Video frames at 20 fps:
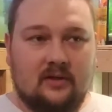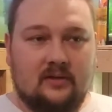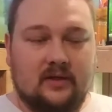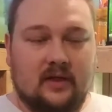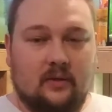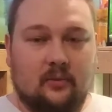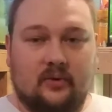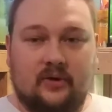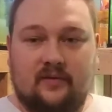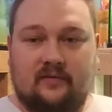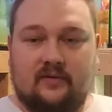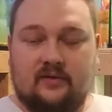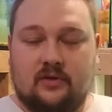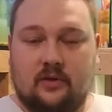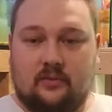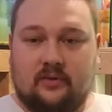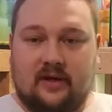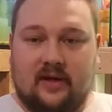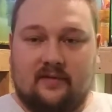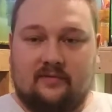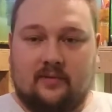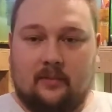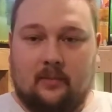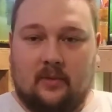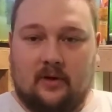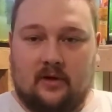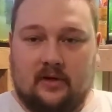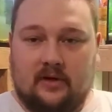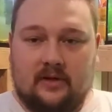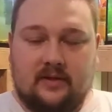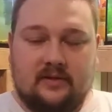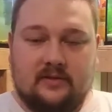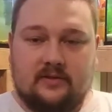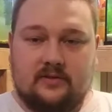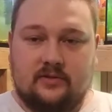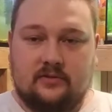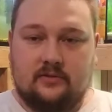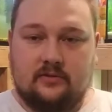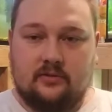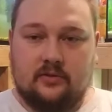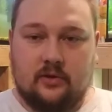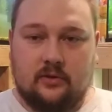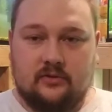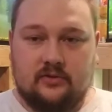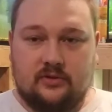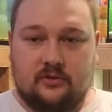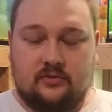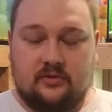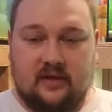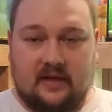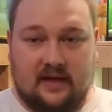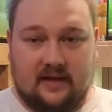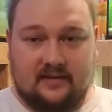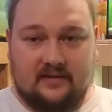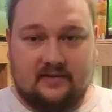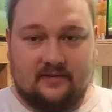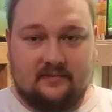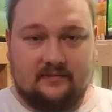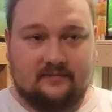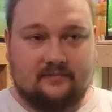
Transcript: Now, what if you don't have the money to go do that?